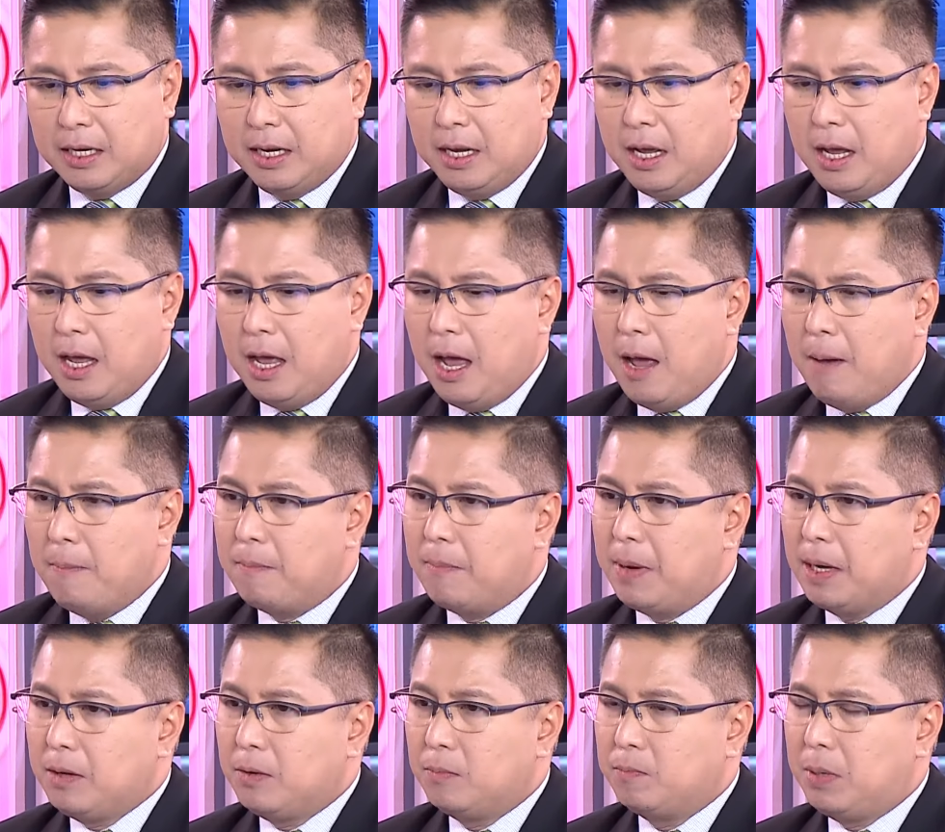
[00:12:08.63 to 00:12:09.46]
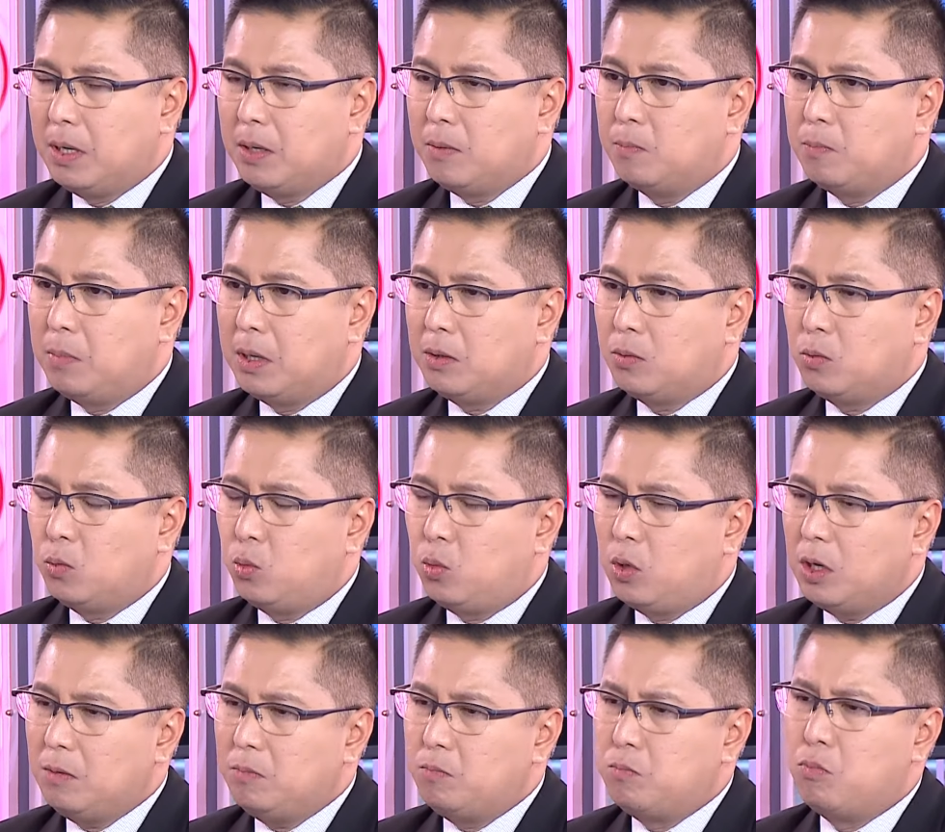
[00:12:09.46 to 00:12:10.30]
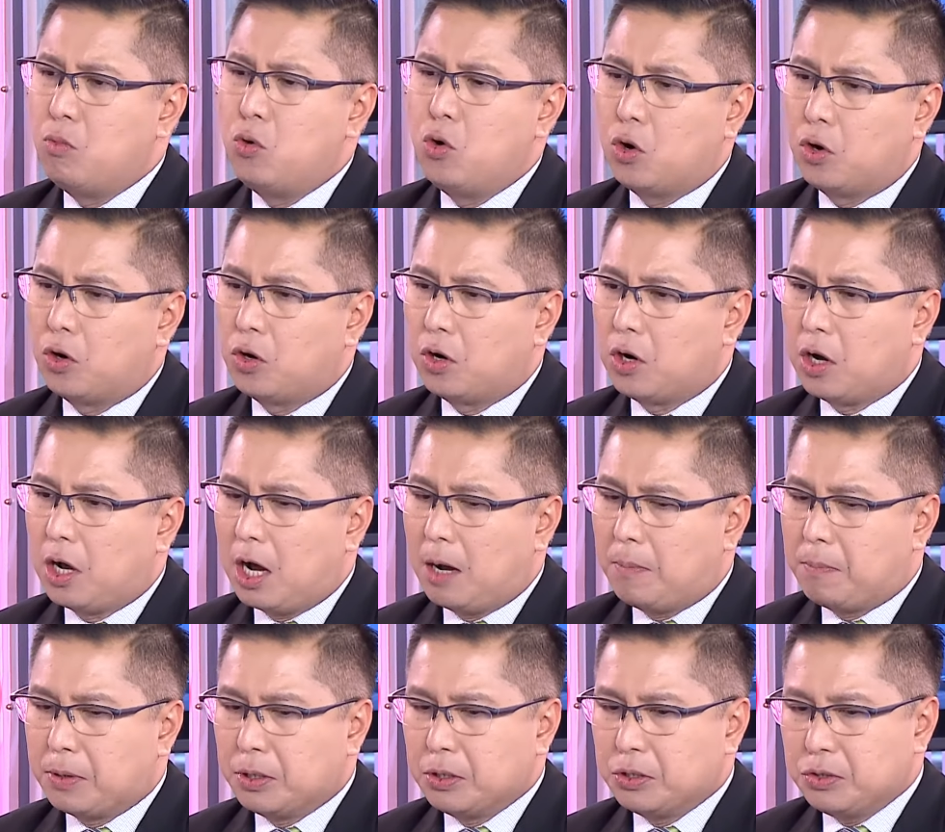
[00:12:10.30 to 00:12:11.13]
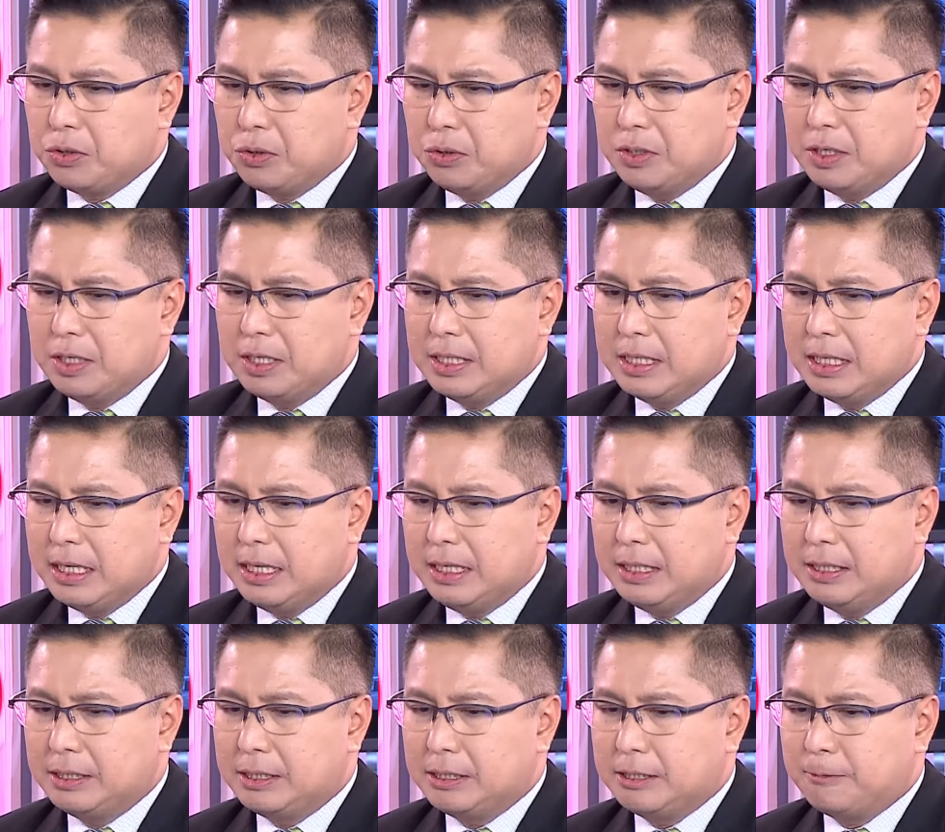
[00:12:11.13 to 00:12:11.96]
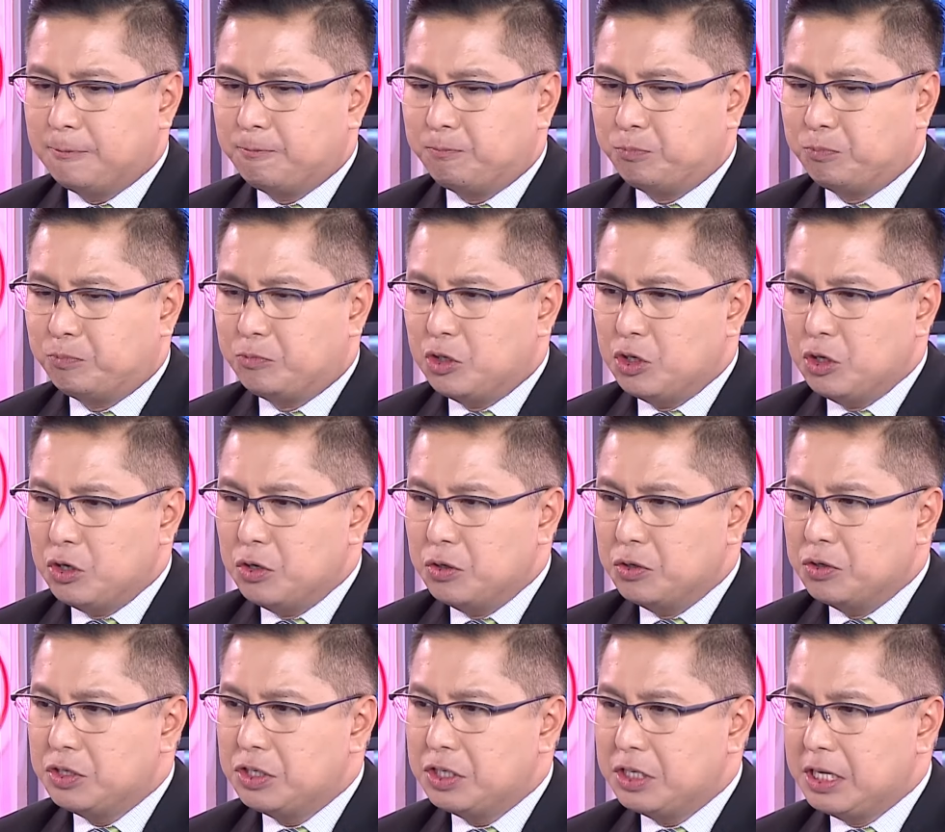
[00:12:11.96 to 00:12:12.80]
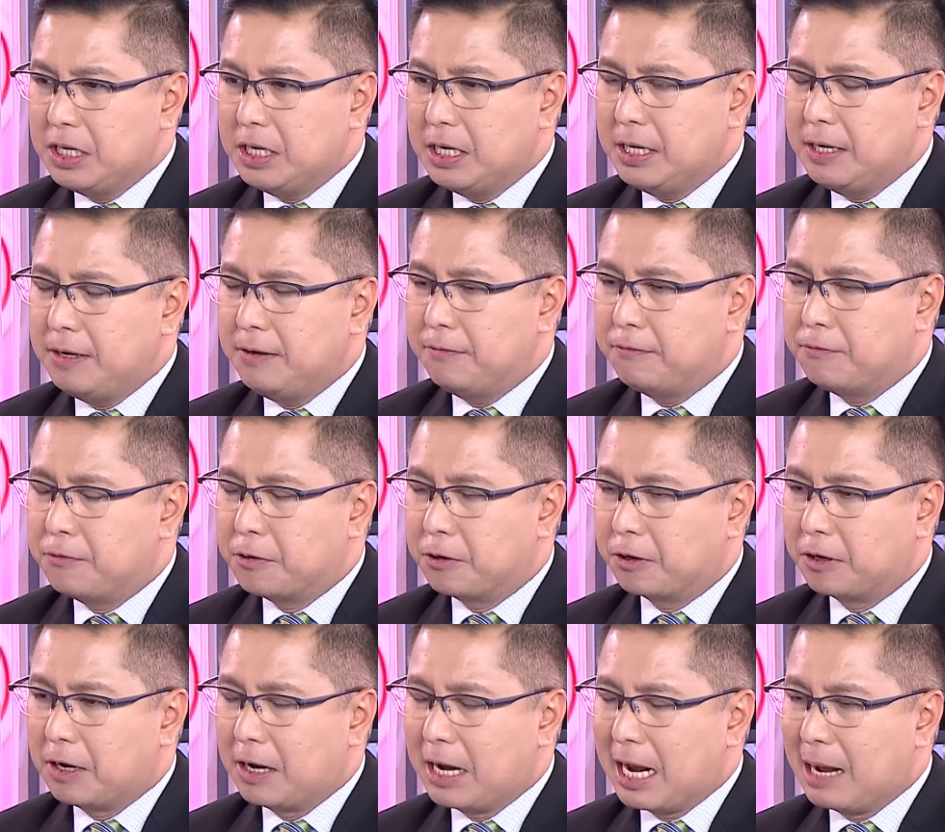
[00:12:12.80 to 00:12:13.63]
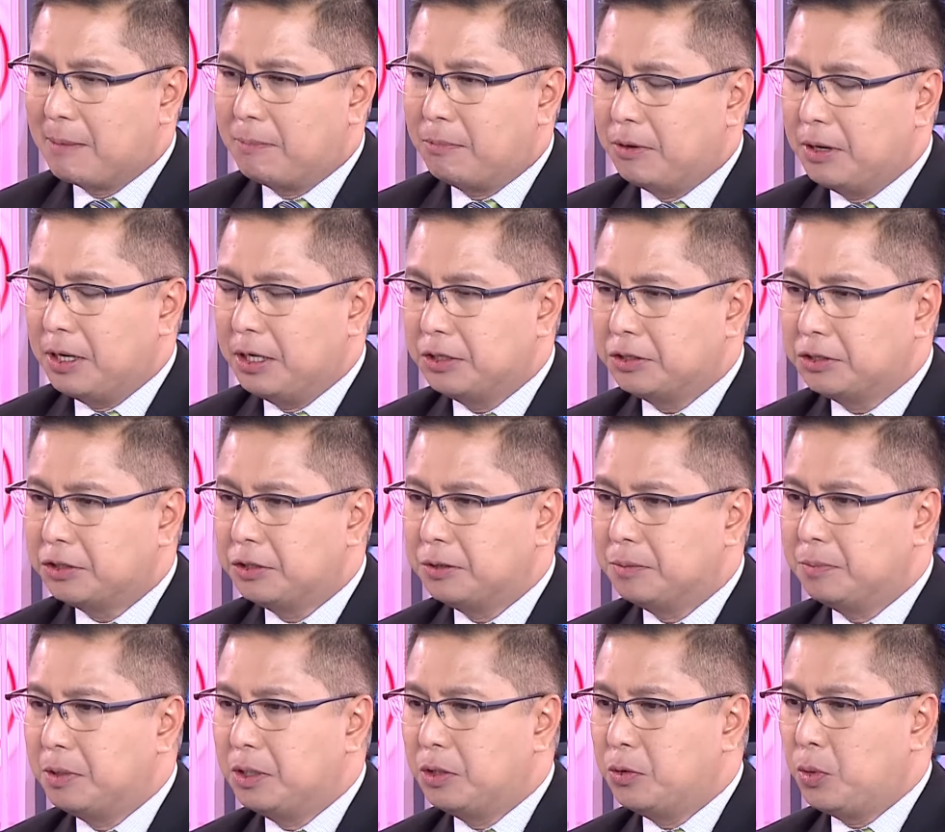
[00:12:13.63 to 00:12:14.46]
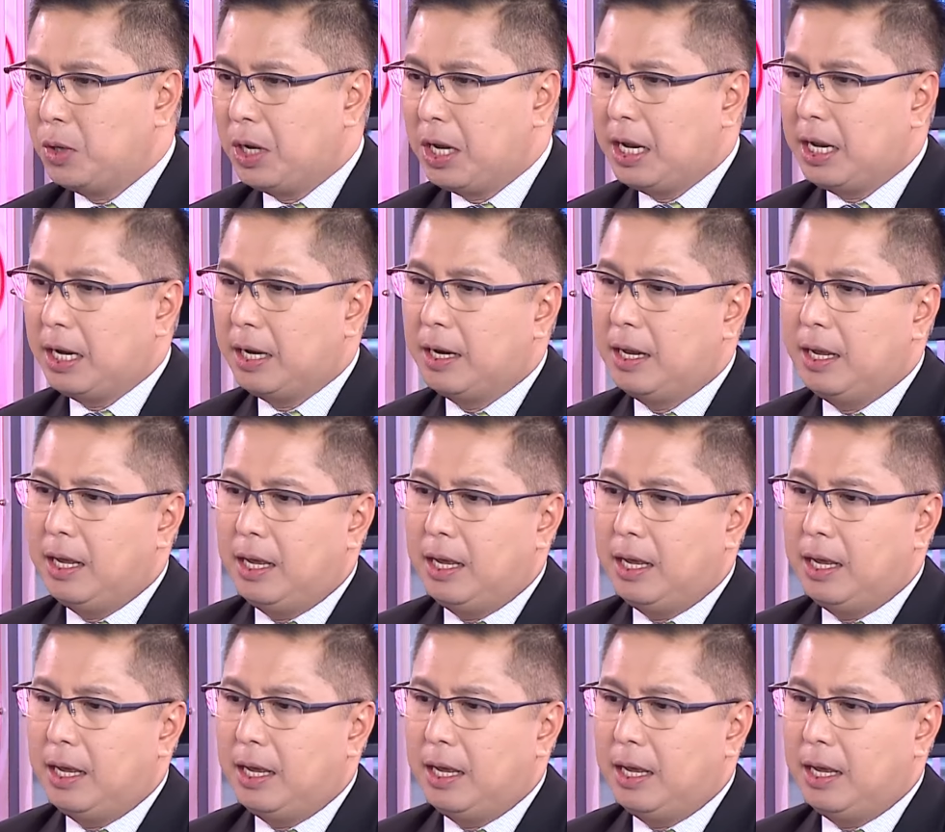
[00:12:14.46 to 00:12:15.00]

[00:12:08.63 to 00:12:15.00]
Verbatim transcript: The OST. But what more opportunities do you see for collaboration between